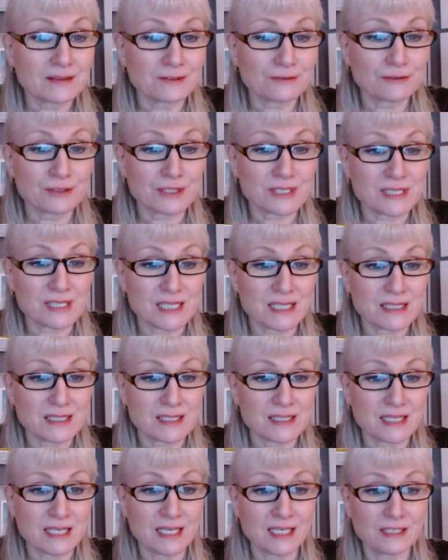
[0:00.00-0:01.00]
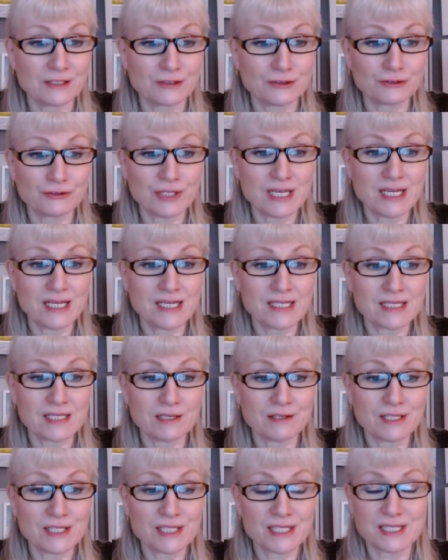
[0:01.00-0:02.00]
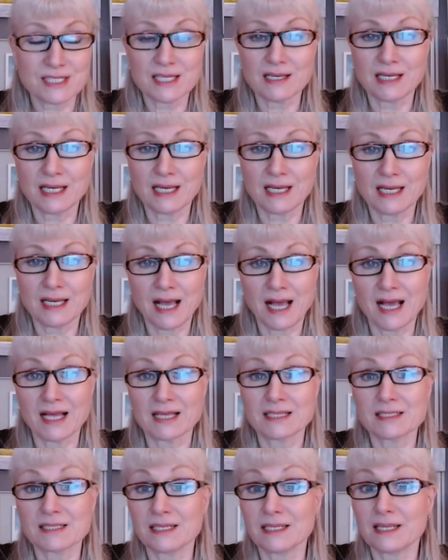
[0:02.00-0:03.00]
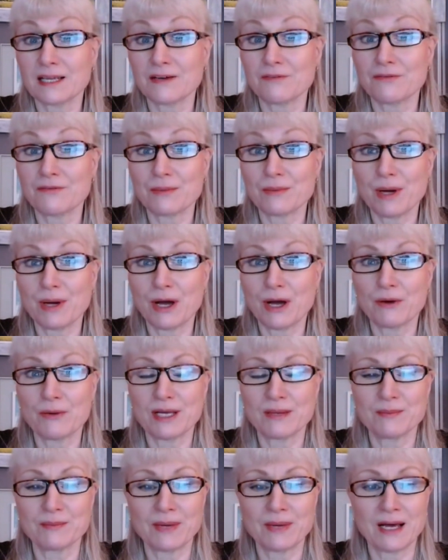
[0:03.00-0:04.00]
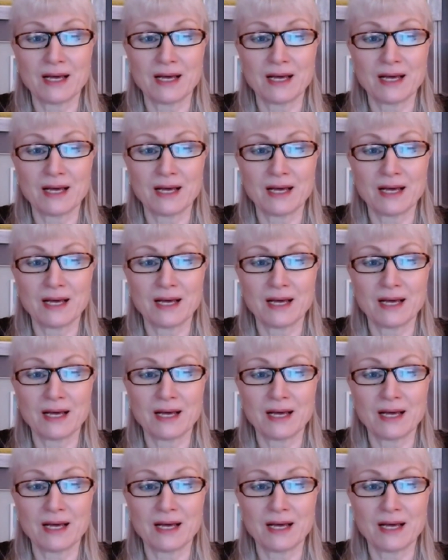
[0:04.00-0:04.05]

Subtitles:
Chris says the trees are stunning and a lovely poem.